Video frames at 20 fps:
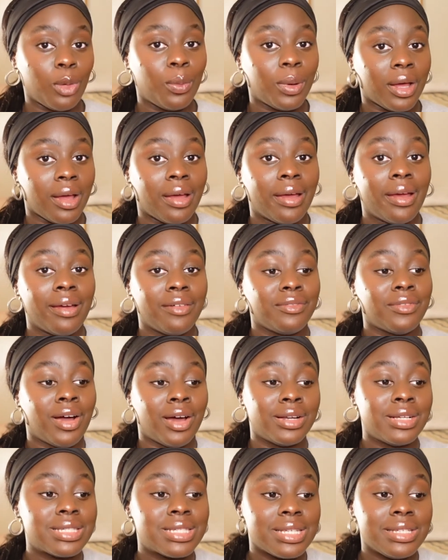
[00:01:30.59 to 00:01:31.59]
but I
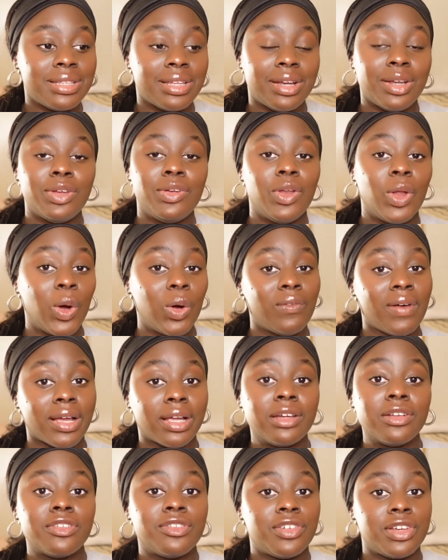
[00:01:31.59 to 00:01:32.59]
honestly didn't know if I
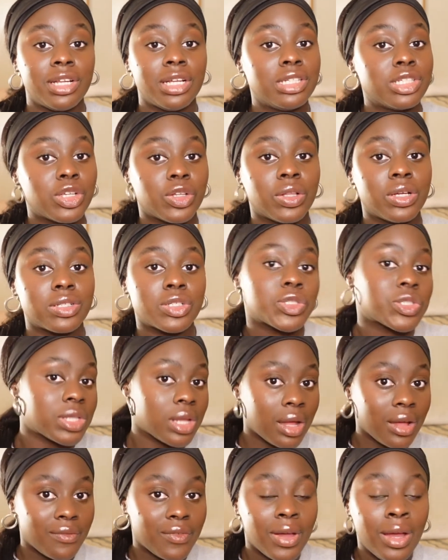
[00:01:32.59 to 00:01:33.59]
could fit into their
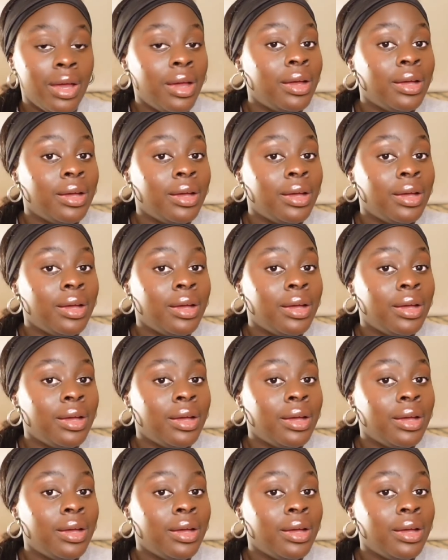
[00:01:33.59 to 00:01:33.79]
stuff